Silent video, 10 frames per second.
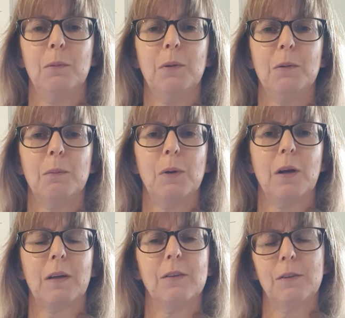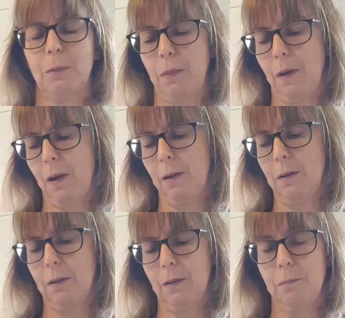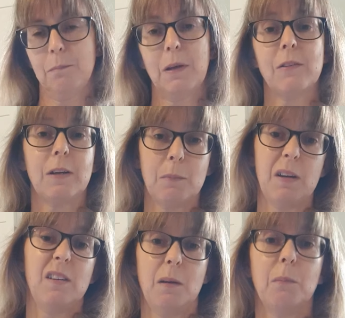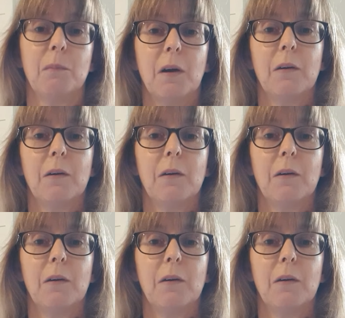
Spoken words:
I wonder what I can do with that, and I basically made him